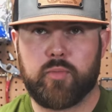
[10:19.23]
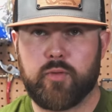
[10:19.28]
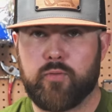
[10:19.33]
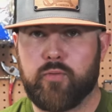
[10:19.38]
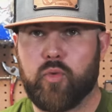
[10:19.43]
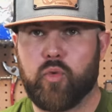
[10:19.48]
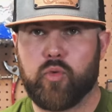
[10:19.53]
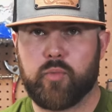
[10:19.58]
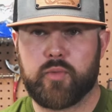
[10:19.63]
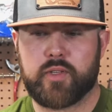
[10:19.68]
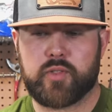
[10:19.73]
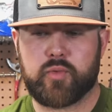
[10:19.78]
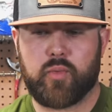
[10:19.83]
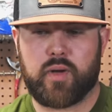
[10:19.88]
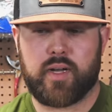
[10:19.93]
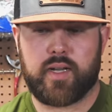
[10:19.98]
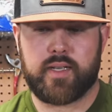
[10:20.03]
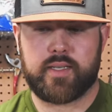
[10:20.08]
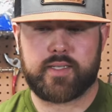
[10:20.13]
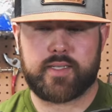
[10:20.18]

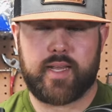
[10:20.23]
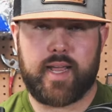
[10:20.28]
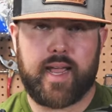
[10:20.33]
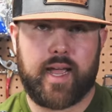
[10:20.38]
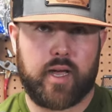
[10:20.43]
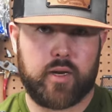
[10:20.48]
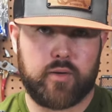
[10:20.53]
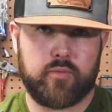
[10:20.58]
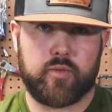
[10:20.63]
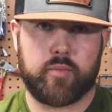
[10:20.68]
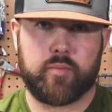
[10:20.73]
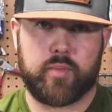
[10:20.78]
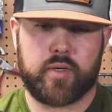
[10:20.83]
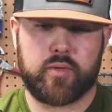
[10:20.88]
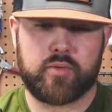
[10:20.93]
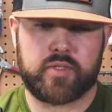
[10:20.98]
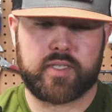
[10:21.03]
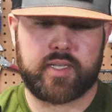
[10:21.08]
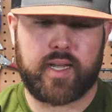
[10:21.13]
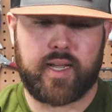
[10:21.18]
performance-wise out of a
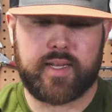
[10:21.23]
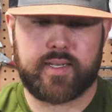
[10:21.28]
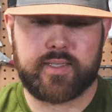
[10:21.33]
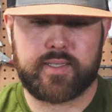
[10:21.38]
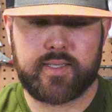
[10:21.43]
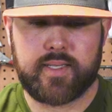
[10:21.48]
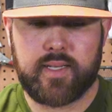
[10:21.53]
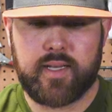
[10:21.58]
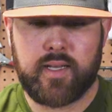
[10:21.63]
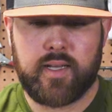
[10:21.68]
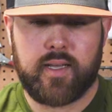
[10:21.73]
bow sight.